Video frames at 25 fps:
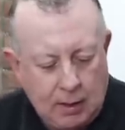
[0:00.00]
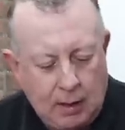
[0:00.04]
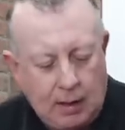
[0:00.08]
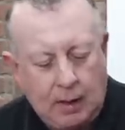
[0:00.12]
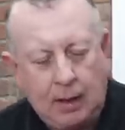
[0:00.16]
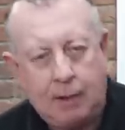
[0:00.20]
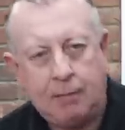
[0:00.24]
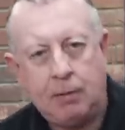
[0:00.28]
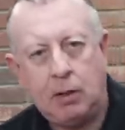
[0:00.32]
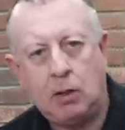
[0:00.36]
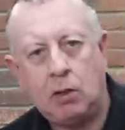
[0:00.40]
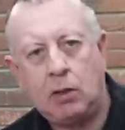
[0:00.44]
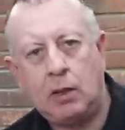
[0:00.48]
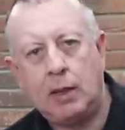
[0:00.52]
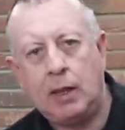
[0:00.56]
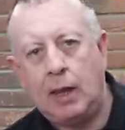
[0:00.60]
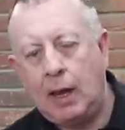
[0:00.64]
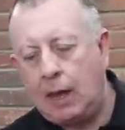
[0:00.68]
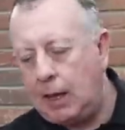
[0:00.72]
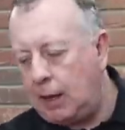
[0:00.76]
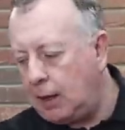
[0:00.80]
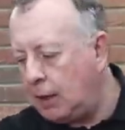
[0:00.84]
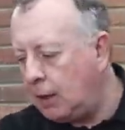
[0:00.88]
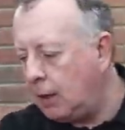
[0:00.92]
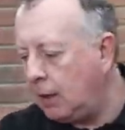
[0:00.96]
I'll have a look at
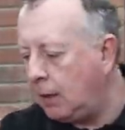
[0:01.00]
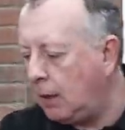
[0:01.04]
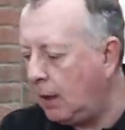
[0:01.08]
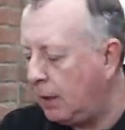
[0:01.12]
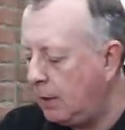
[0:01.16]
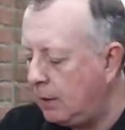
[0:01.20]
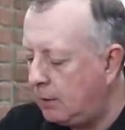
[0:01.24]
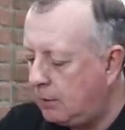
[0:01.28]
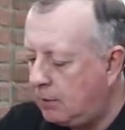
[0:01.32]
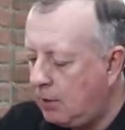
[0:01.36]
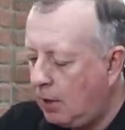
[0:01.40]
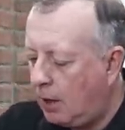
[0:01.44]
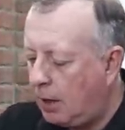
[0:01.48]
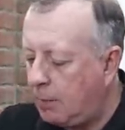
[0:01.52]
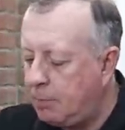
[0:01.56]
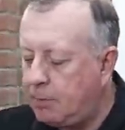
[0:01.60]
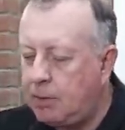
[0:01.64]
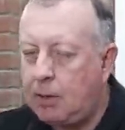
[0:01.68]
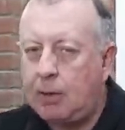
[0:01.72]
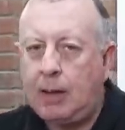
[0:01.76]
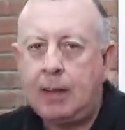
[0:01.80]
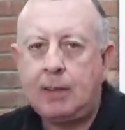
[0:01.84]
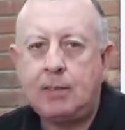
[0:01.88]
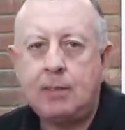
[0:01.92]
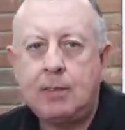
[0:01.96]
that in another time.
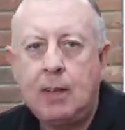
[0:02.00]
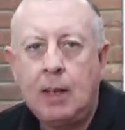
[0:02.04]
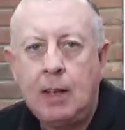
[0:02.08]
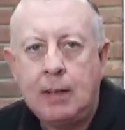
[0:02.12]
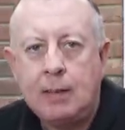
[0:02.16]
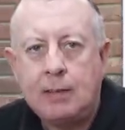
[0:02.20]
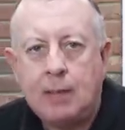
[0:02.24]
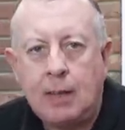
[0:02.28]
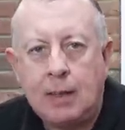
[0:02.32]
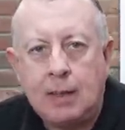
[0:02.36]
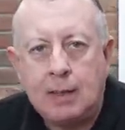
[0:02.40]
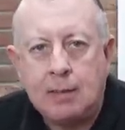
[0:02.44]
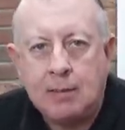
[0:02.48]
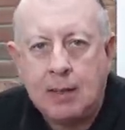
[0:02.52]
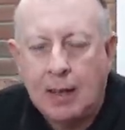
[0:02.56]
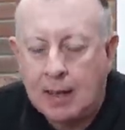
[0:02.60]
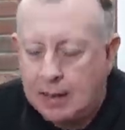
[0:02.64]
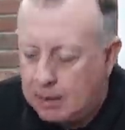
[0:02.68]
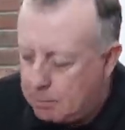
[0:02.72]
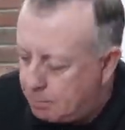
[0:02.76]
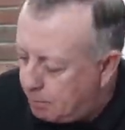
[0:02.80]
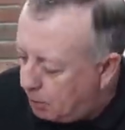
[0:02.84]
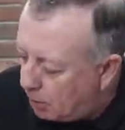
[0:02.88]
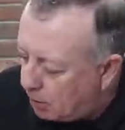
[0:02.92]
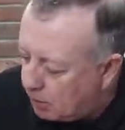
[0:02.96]
So let's take this out
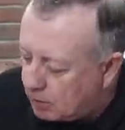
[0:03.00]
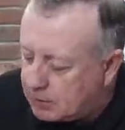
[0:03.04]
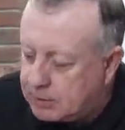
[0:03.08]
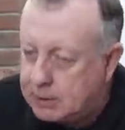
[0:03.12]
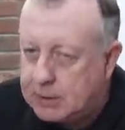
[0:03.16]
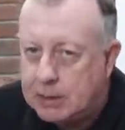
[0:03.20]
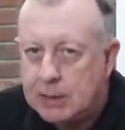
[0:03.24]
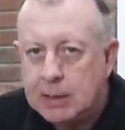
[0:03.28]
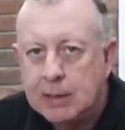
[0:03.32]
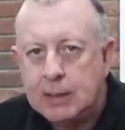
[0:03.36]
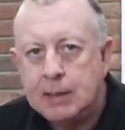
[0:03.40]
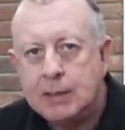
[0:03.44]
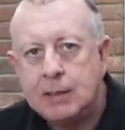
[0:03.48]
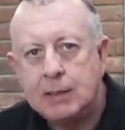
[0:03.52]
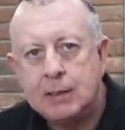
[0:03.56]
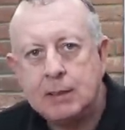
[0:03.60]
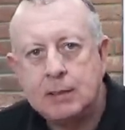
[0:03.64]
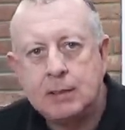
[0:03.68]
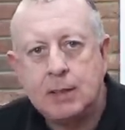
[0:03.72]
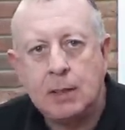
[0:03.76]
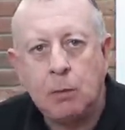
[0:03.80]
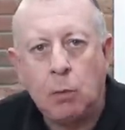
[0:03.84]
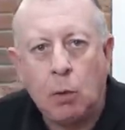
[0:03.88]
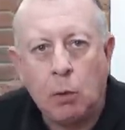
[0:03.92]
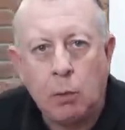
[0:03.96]
of the box and
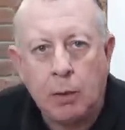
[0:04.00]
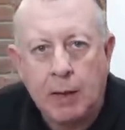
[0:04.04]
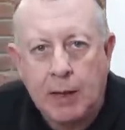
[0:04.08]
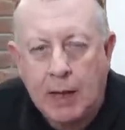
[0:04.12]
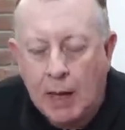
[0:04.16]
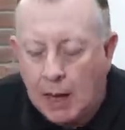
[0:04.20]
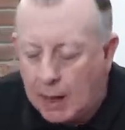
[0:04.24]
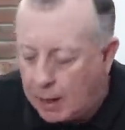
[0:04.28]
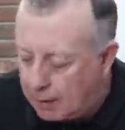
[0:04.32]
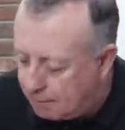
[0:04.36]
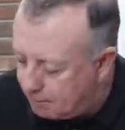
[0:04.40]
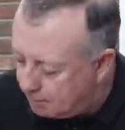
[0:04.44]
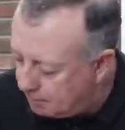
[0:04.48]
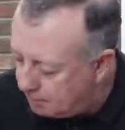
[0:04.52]
see what we get.